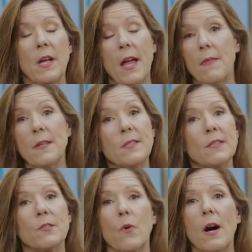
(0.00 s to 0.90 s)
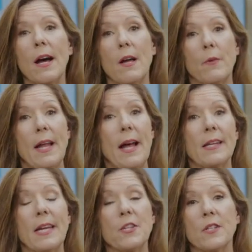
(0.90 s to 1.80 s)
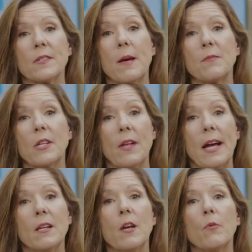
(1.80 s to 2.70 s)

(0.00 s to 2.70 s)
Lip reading: And this is why when allegations come to light,